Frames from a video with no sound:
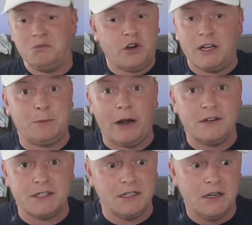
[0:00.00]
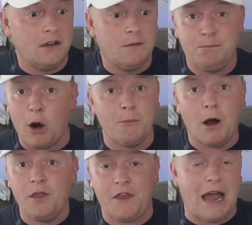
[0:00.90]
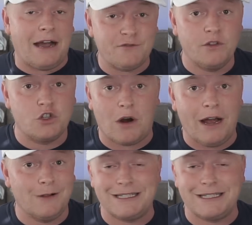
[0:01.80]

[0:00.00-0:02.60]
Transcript: Transparency. Per month after the trial,